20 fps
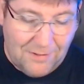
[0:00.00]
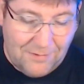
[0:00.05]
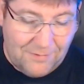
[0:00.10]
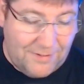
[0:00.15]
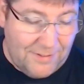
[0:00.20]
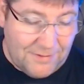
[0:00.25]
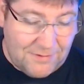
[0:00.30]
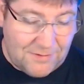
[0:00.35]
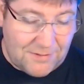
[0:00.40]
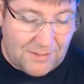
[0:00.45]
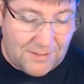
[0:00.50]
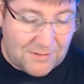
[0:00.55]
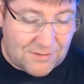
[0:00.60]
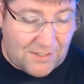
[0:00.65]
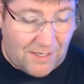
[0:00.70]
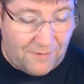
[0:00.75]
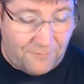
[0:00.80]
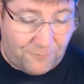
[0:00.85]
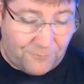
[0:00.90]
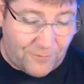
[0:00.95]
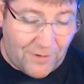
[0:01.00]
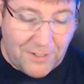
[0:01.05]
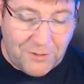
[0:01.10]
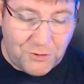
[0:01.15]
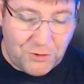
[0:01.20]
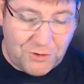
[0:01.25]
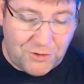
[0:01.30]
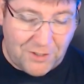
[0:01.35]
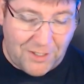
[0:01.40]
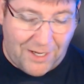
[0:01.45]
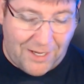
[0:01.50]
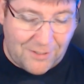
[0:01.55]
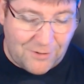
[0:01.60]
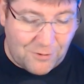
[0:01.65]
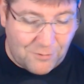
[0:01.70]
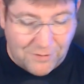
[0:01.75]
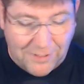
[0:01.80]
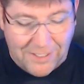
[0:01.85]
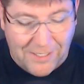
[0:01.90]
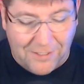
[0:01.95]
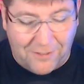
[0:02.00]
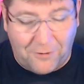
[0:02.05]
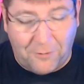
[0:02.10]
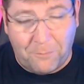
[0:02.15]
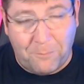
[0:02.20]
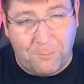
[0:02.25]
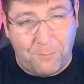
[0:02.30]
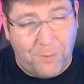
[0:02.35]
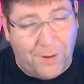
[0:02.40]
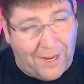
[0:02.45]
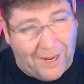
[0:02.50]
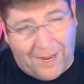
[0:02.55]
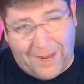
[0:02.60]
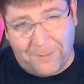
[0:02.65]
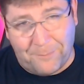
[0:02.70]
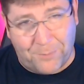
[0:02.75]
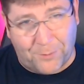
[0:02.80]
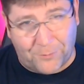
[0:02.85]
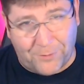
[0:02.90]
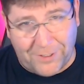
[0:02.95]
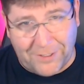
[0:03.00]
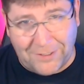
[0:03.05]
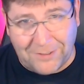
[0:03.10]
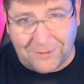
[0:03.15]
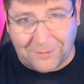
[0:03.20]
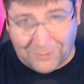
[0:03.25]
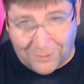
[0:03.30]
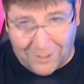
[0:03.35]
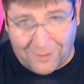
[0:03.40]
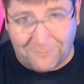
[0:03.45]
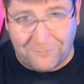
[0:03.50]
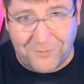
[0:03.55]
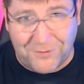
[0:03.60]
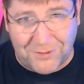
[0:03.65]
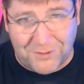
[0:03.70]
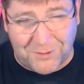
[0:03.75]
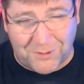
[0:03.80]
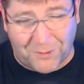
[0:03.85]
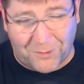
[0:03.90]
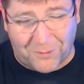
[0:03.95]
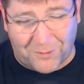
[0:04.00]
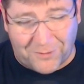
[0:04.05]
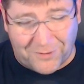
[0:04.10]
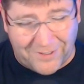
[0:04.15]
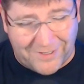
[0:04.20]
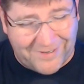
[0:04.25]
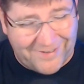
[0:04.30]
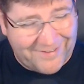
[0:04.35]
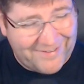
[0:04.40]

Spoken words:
This is a fresh and unique pampering love story.